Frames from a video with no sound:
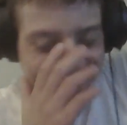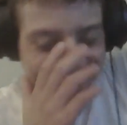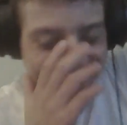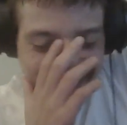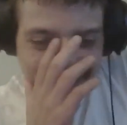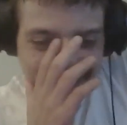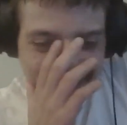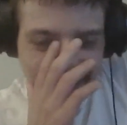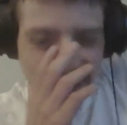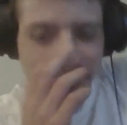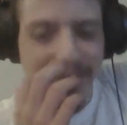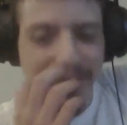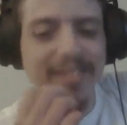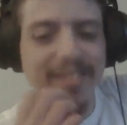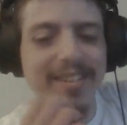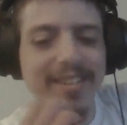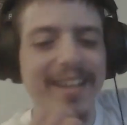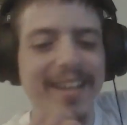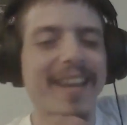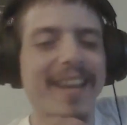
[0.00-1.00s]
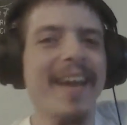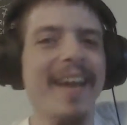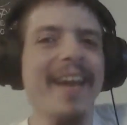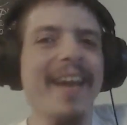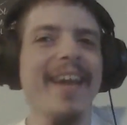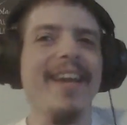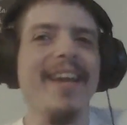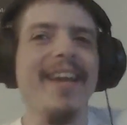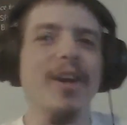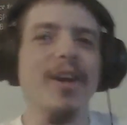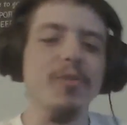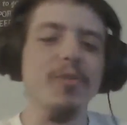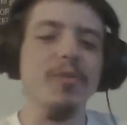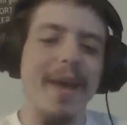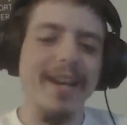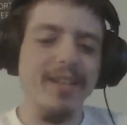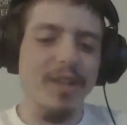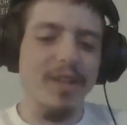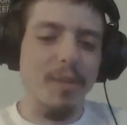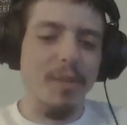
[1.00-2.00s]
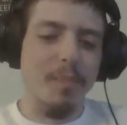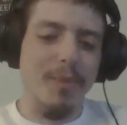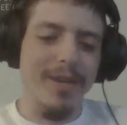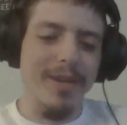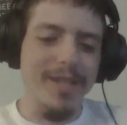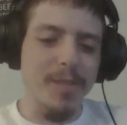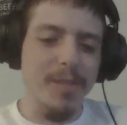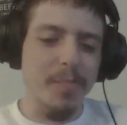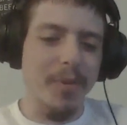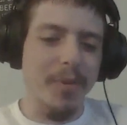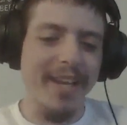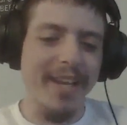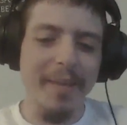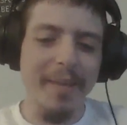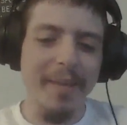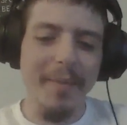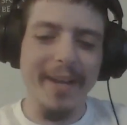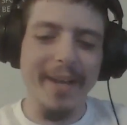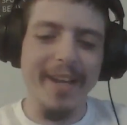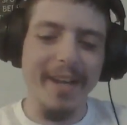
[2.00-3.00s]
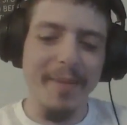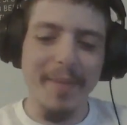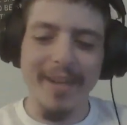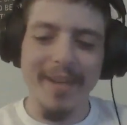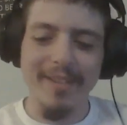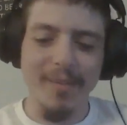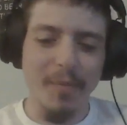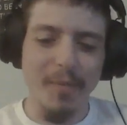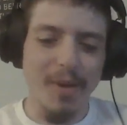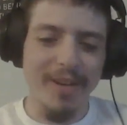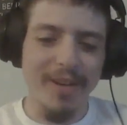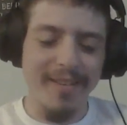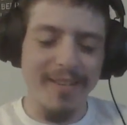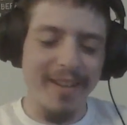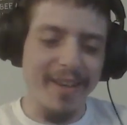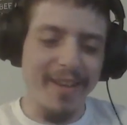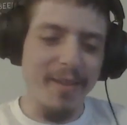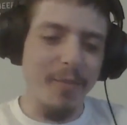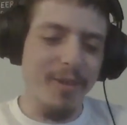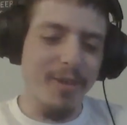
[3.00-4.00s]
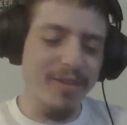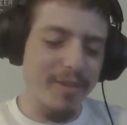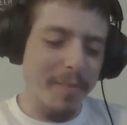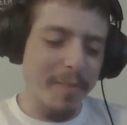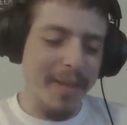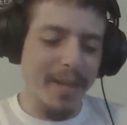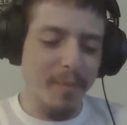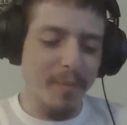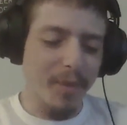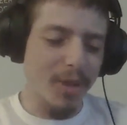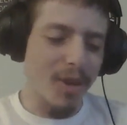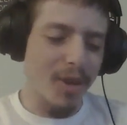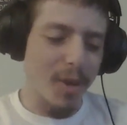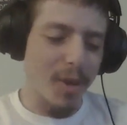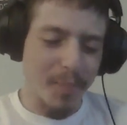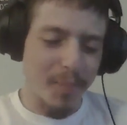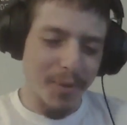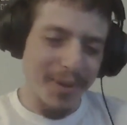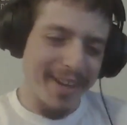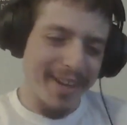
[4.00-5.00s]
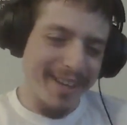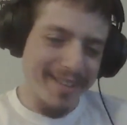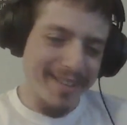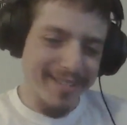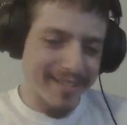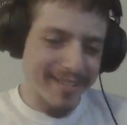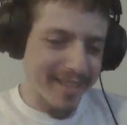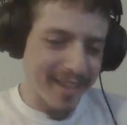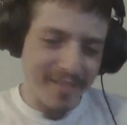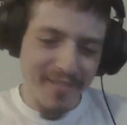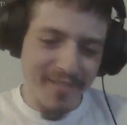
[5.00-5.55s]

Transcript: It's like he goes back to the Prince Pretty gimmick, and he wants to make him look all pretty and stuff.